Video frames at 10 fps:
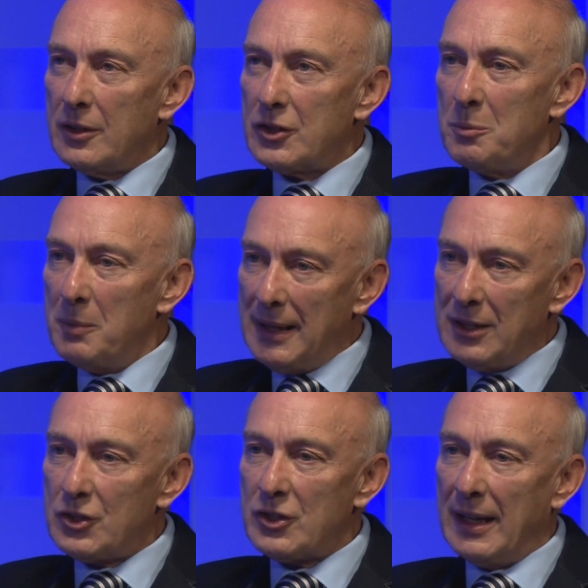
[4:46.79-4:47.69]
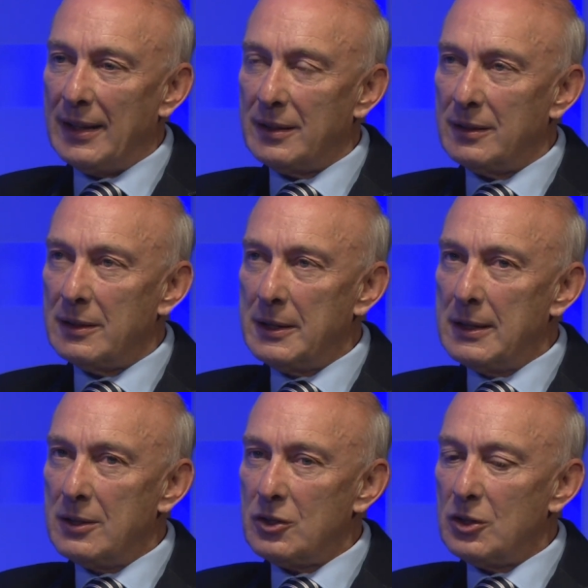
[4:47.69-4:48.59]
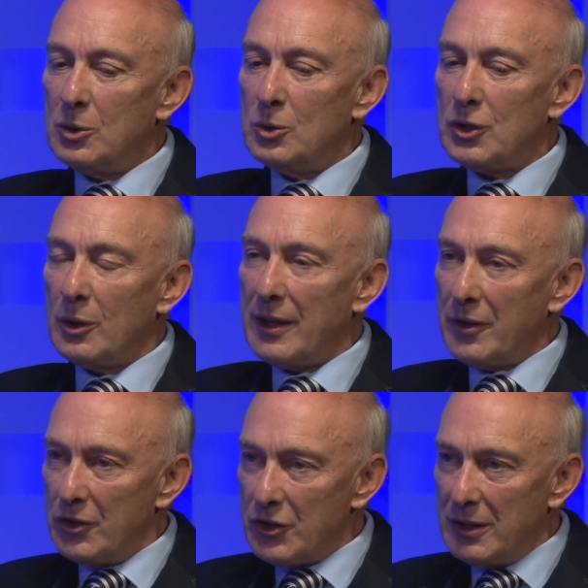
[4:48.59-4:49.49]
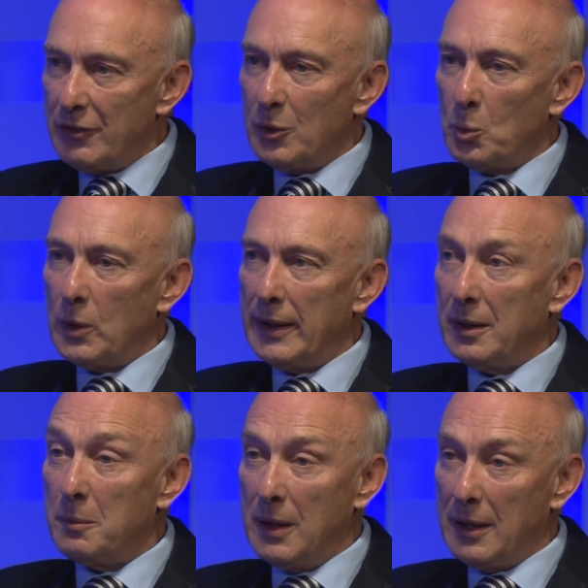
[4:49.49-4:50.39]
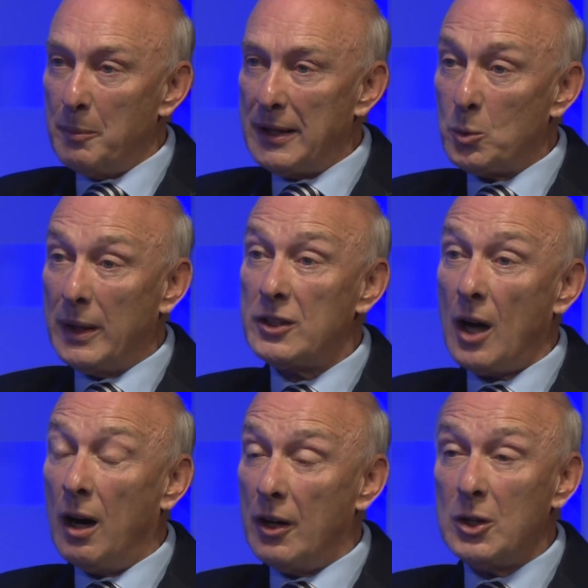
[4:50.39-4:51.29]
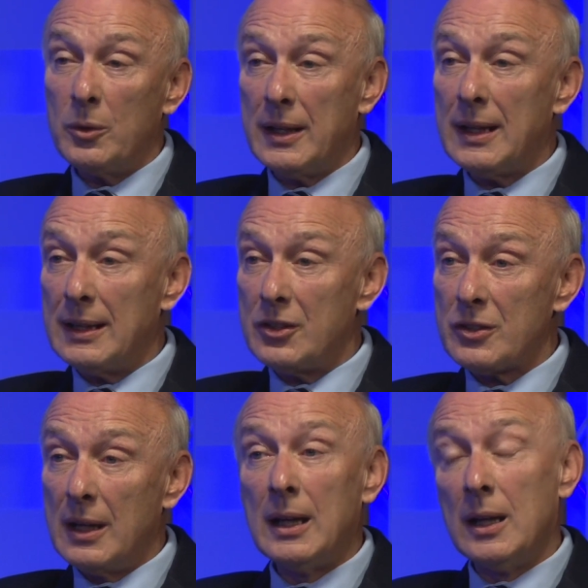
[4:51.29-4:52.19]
to make a stand, to show that there is a different way and a better way to argue the case.